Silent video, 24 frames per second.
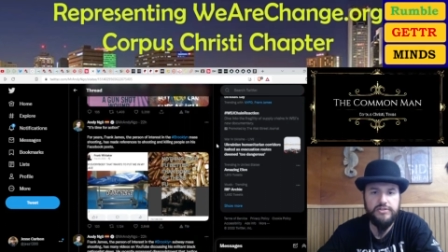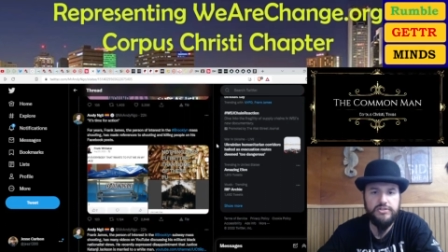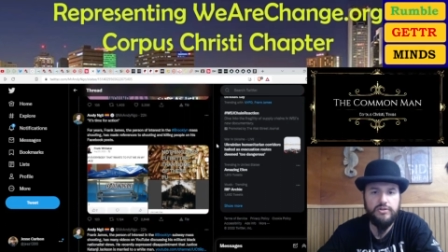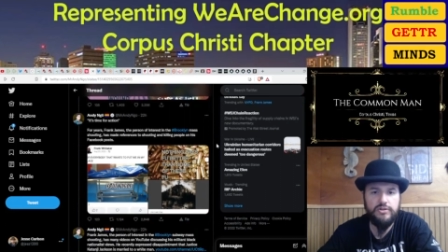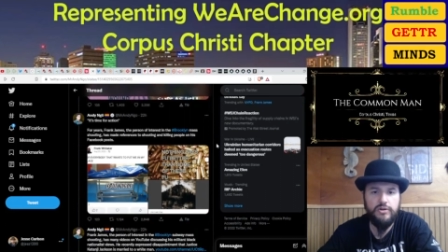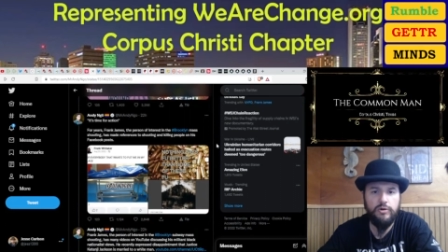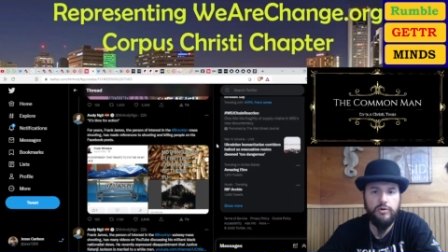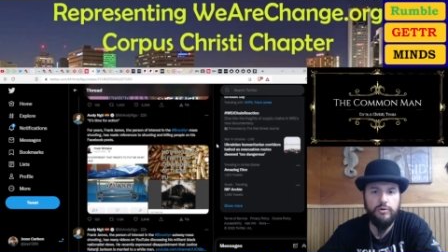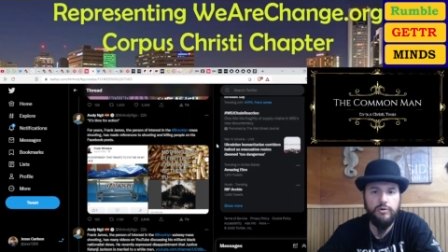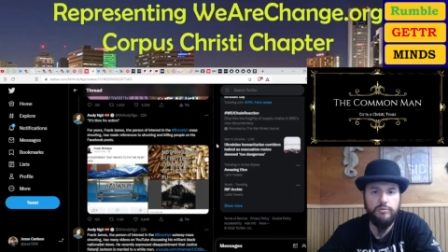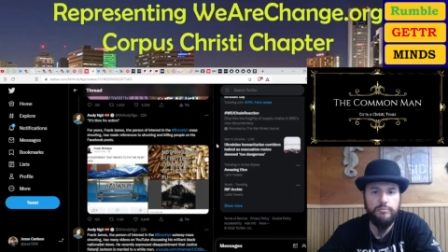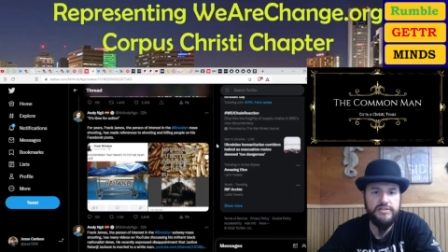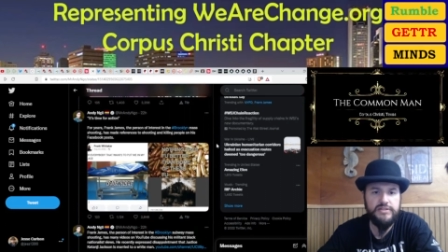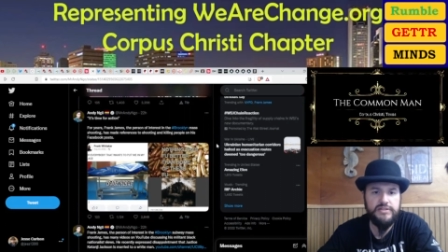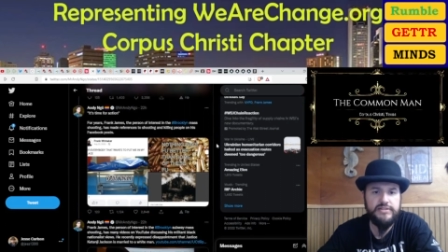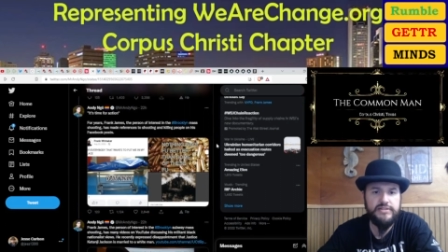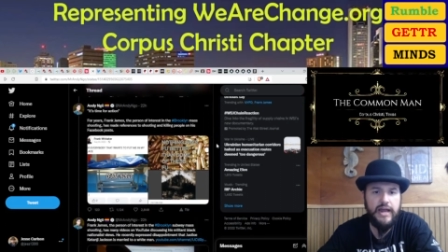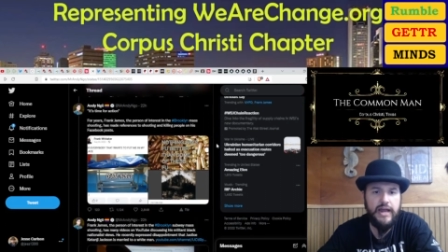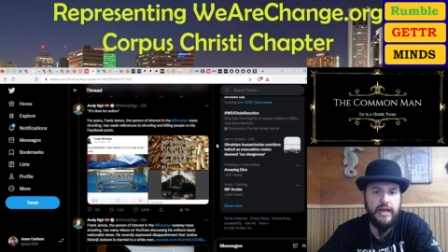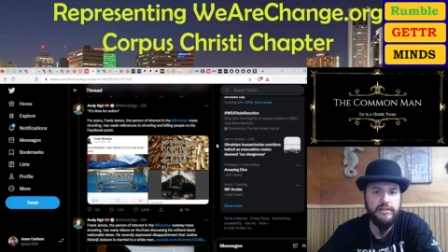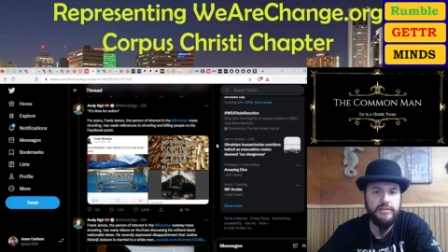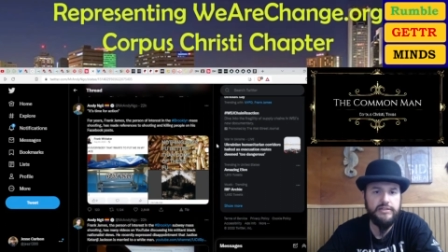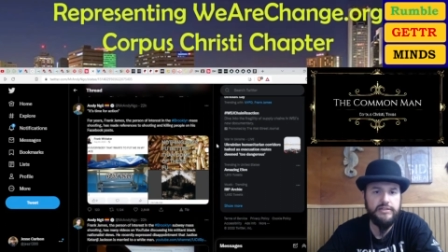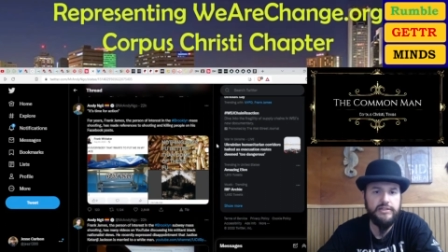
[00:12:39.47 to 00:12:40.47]
cult
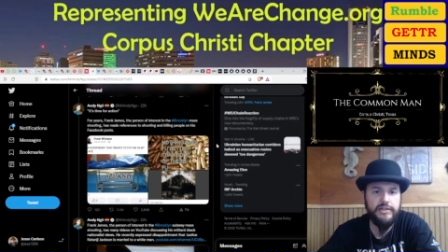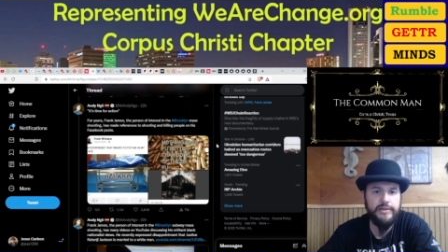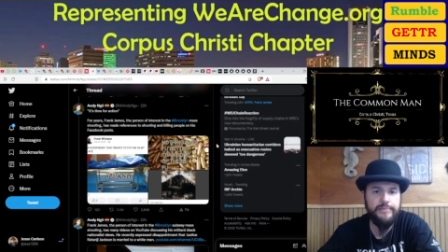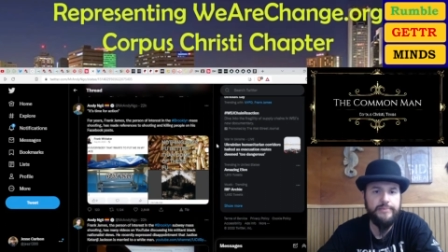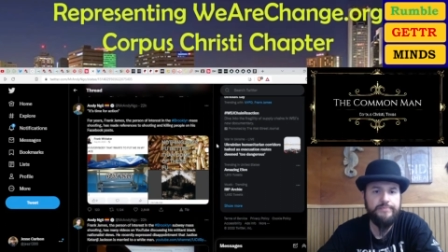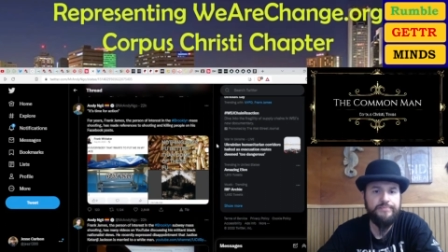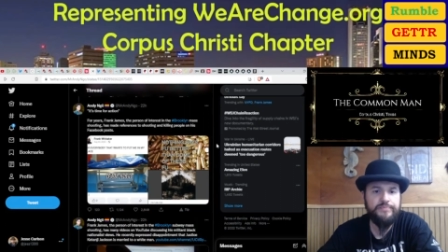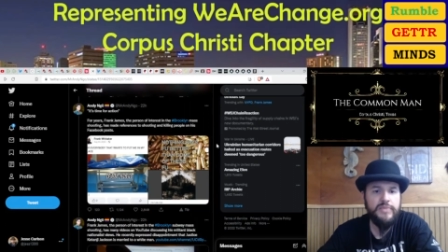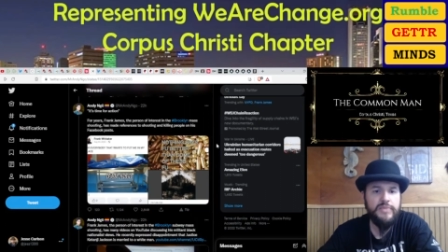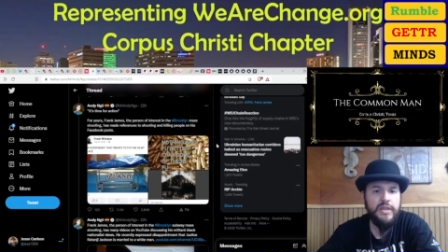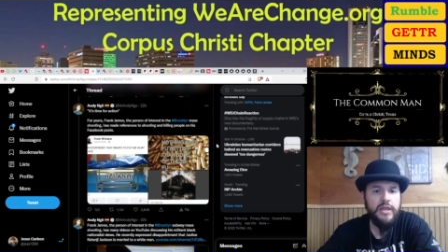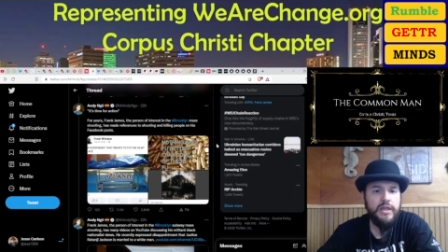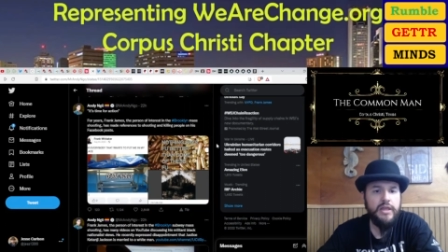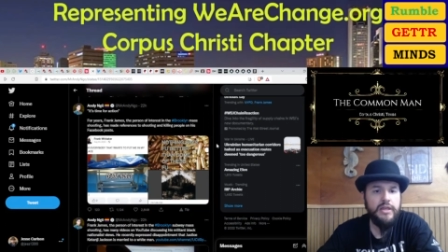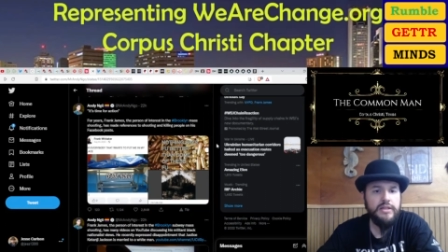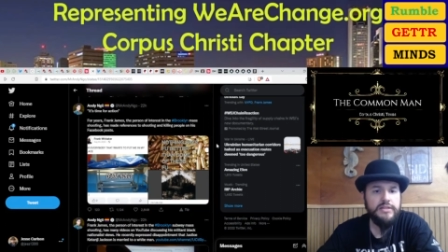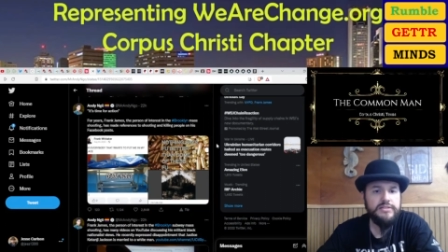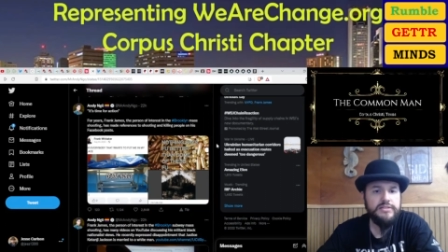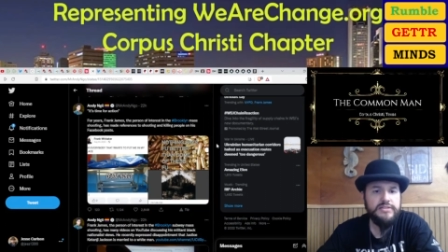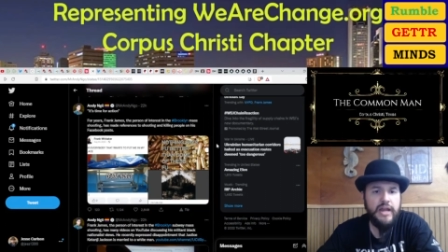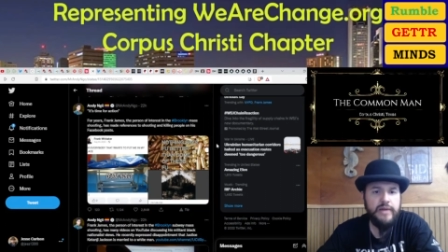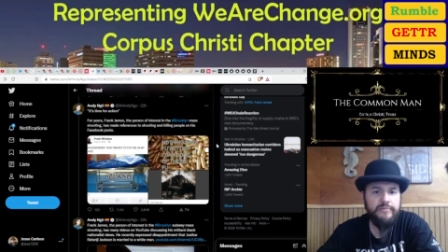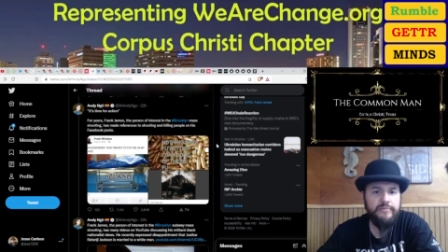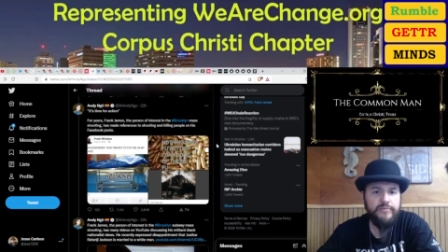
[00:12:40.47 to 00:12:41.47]
mentality.
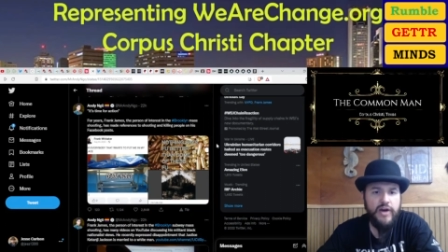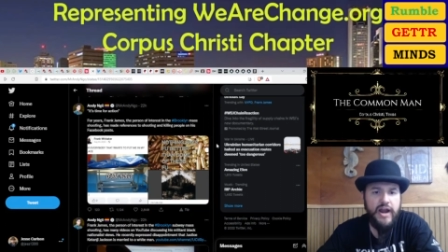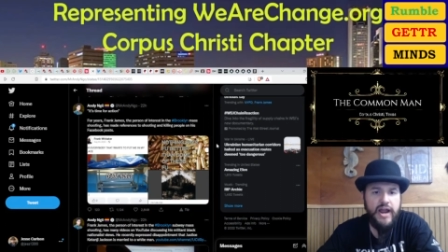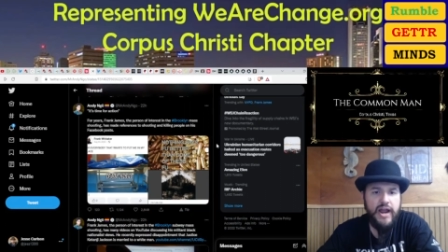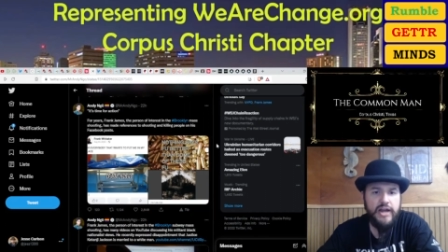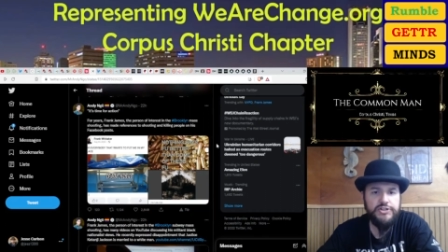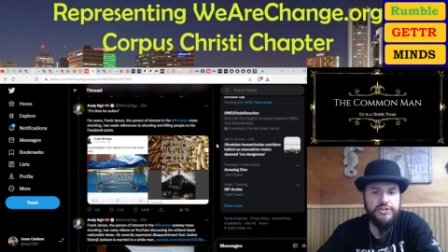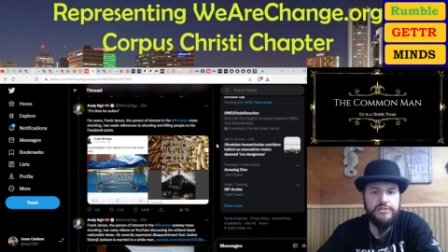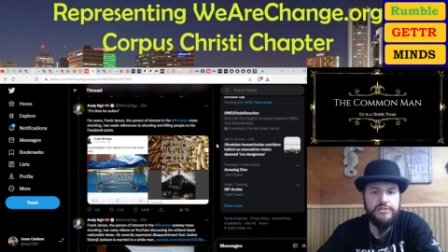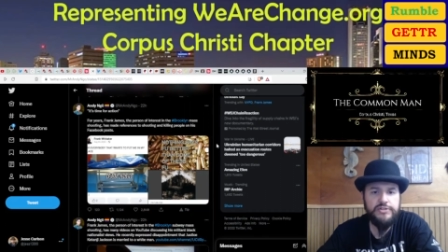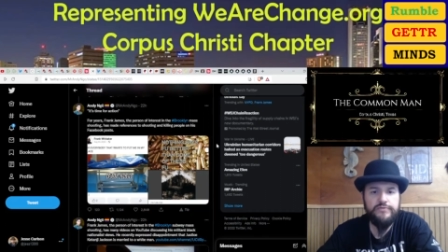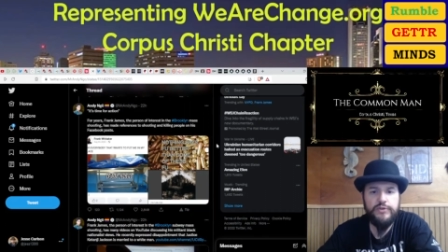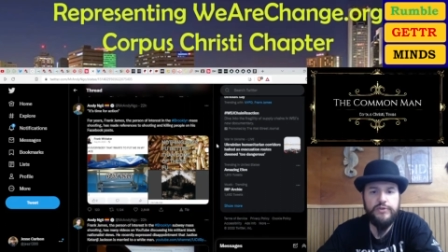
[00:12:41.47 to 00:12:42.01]
It's time for action.